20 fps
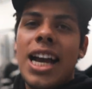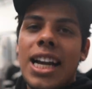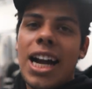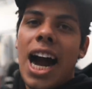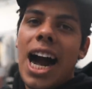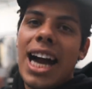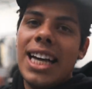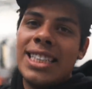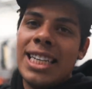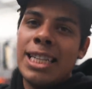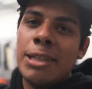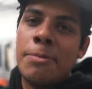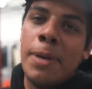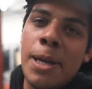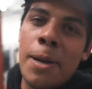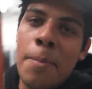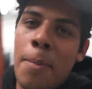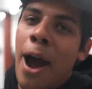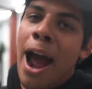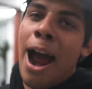Guys, it's
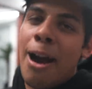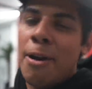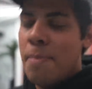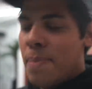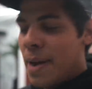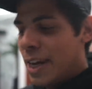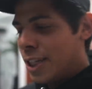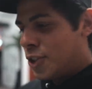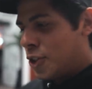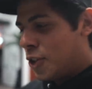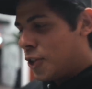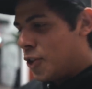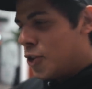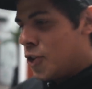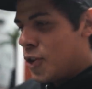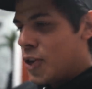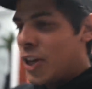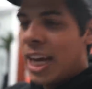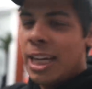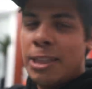been your boy Ari Petrou,
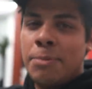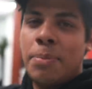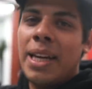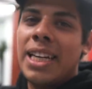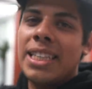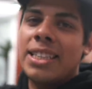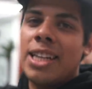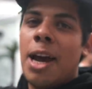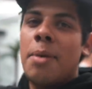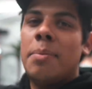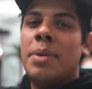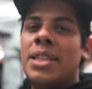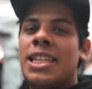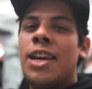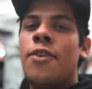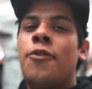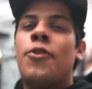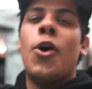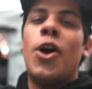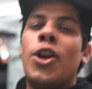UK's biggest
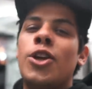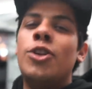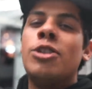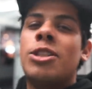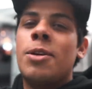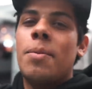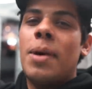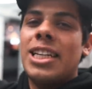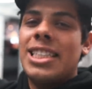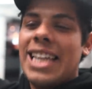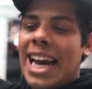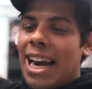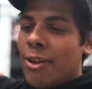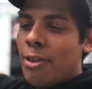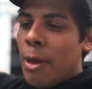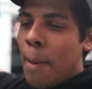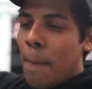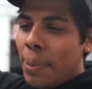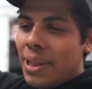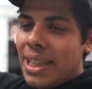hypebeast. If you are new to my
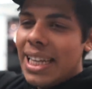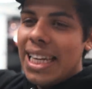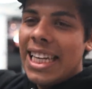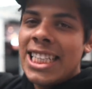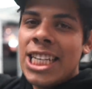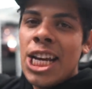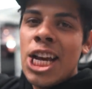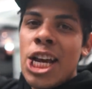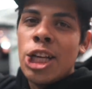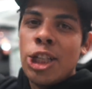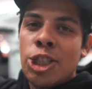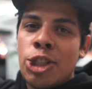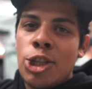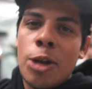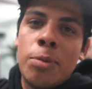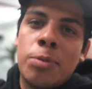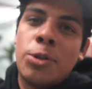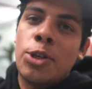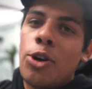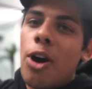channel, then please
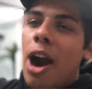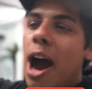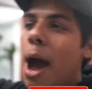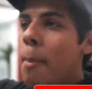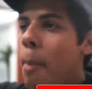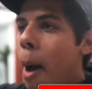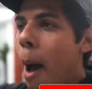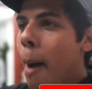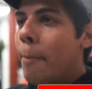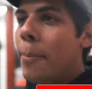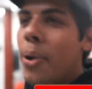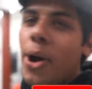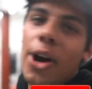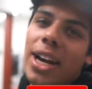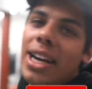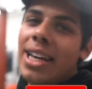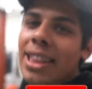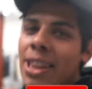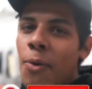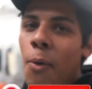subscribe. I'm
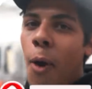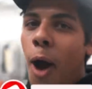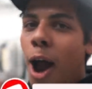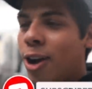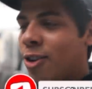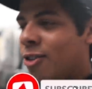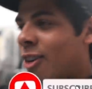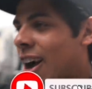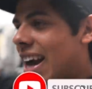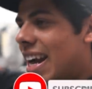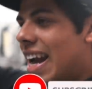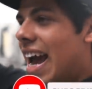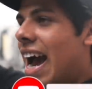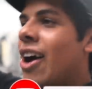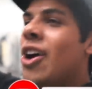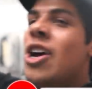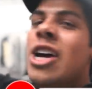putting in the work right now.